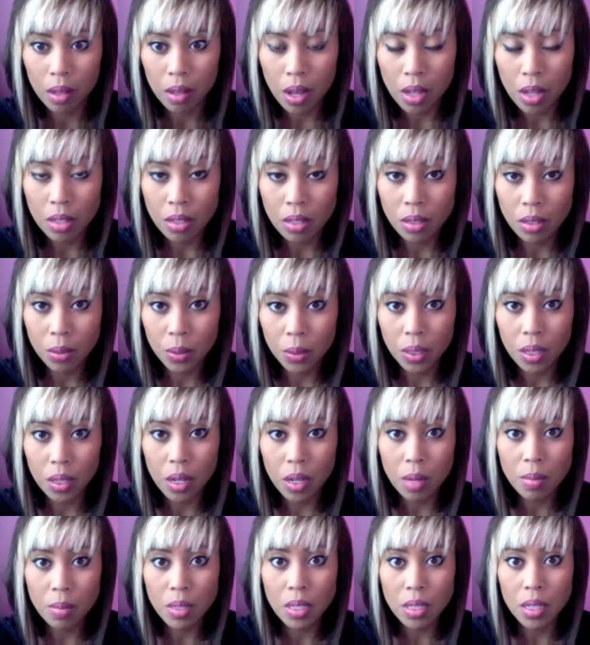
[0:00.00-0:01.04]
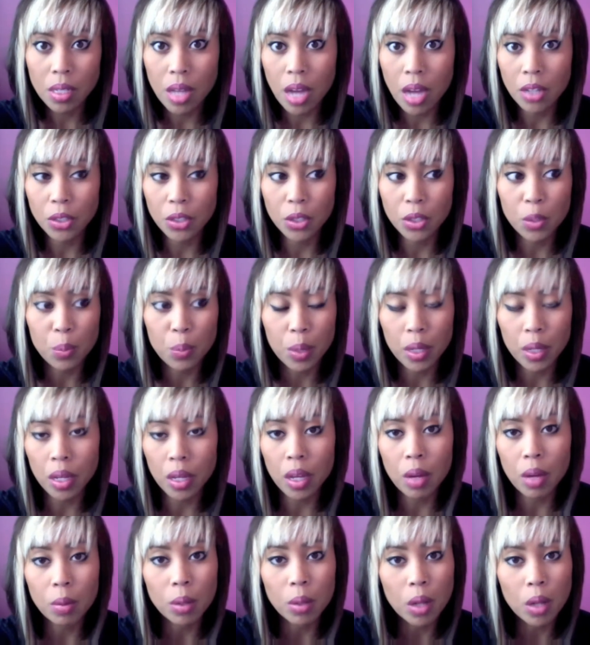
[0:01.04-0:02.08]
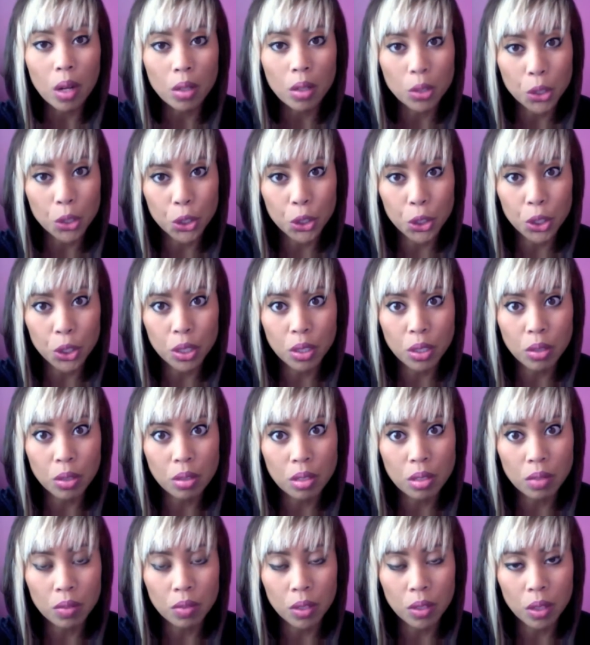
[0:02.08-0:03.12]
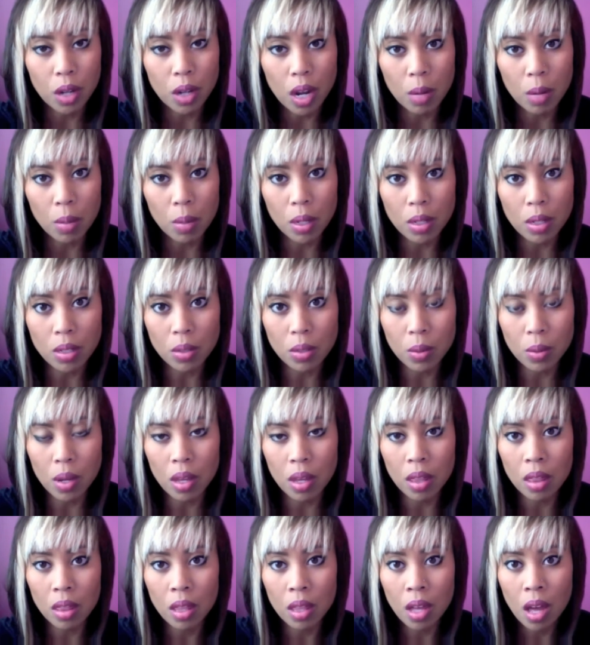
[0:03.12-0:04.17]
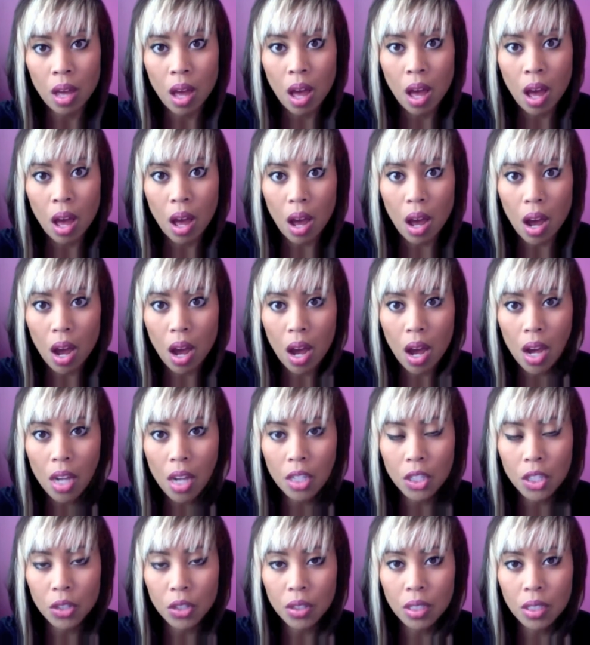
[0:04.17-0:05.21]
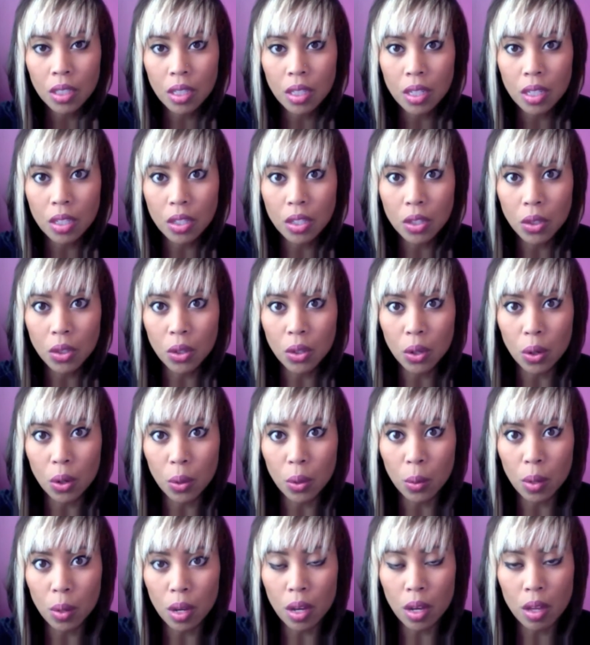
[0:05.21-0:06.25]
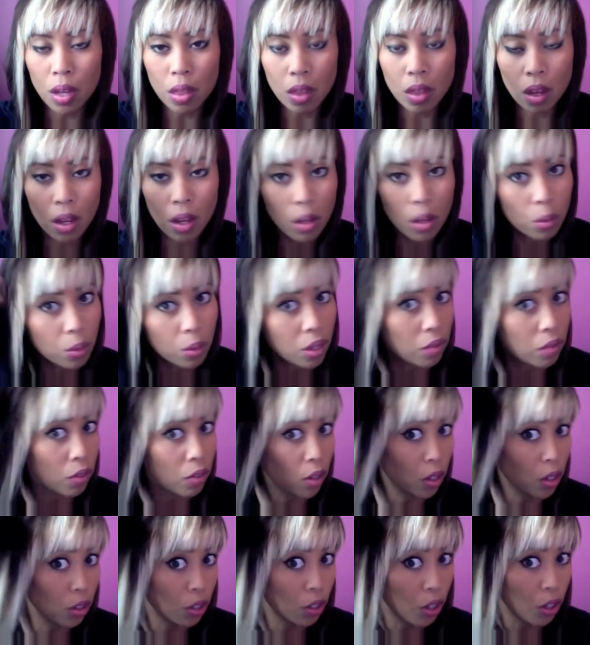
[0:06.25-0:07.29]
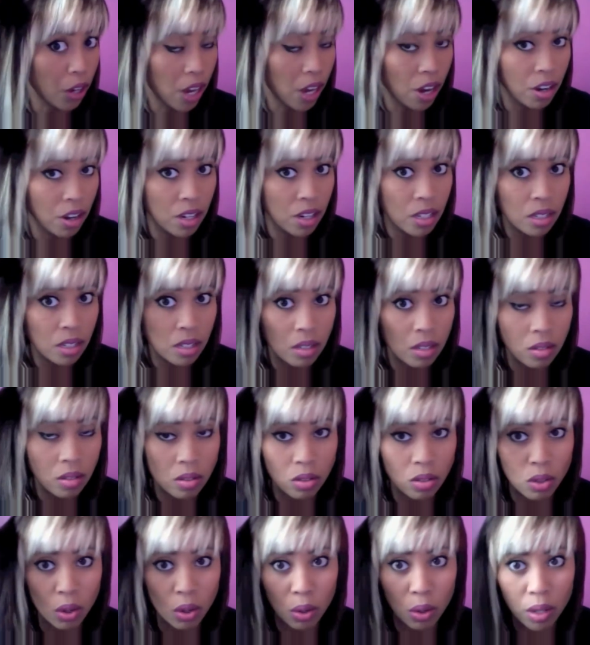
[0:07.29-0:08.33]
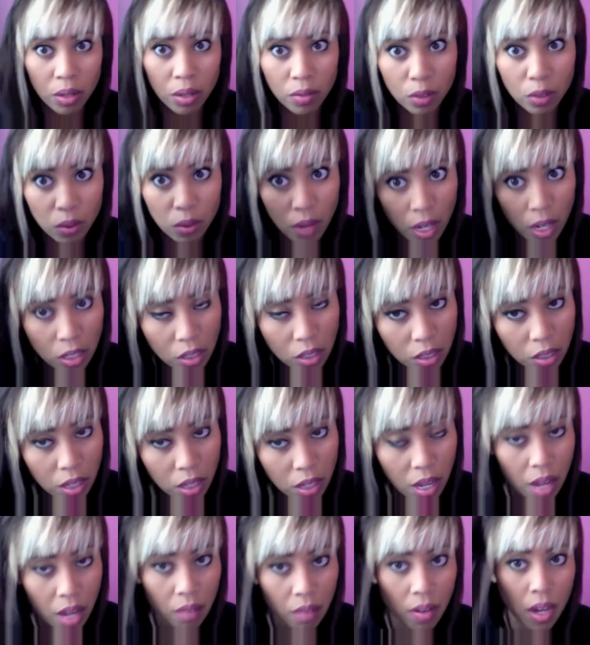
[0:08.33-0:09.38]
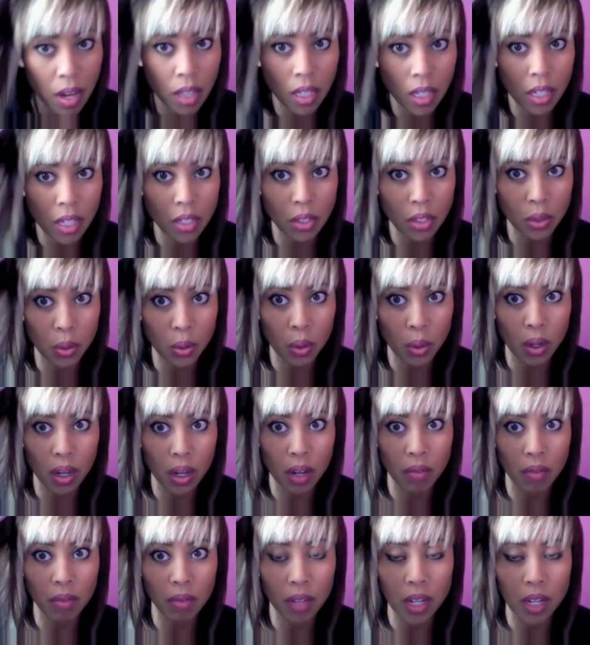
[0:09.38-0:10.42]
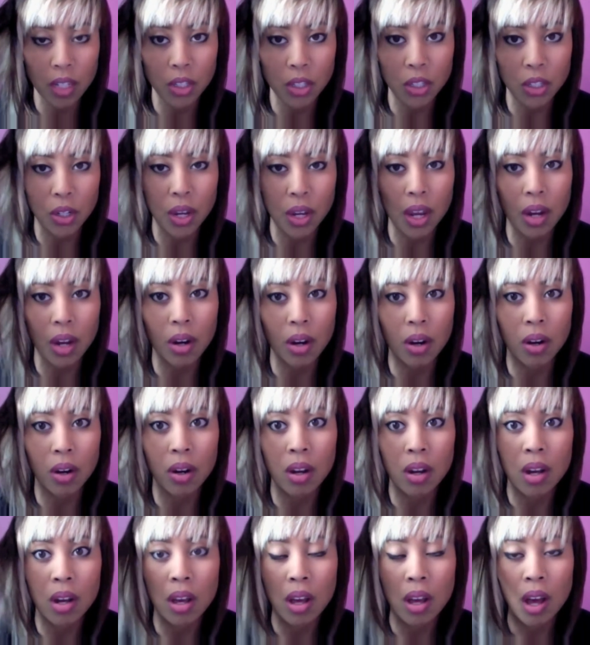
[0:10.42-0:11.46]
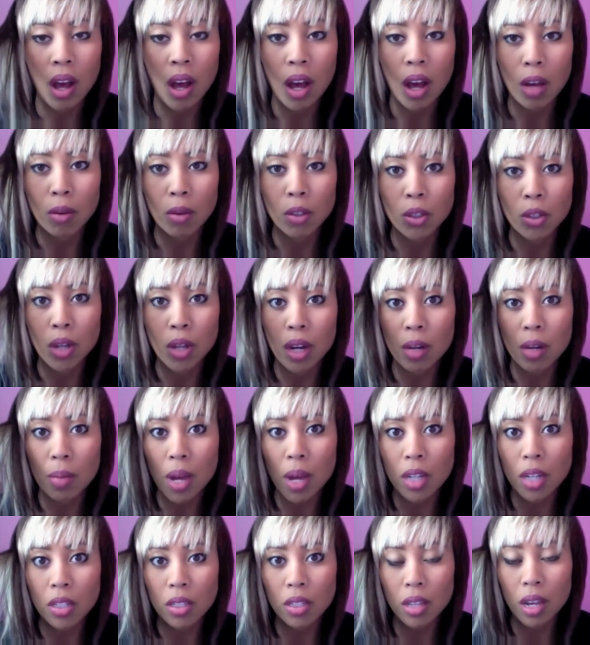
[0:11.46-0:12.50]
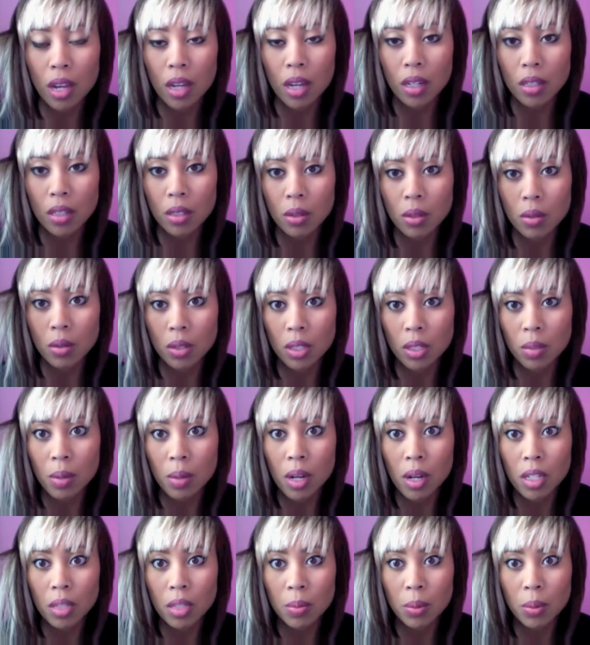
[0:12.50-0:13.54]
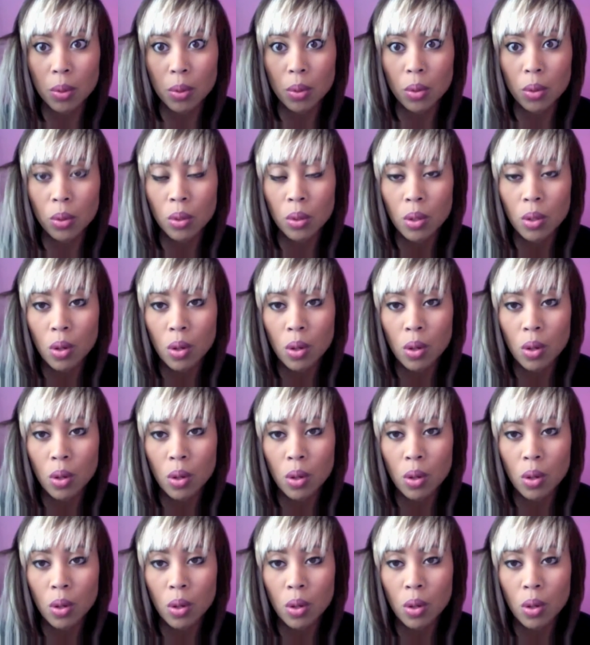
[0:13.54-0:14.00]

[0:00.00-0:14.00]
So when it comes to actually picking out what colors you're going to use to fill your eyebrows with, I generally like to go with whatever color your hair is. So if you actually have highlights or have lightened your hair, I would try to match that as close as possible.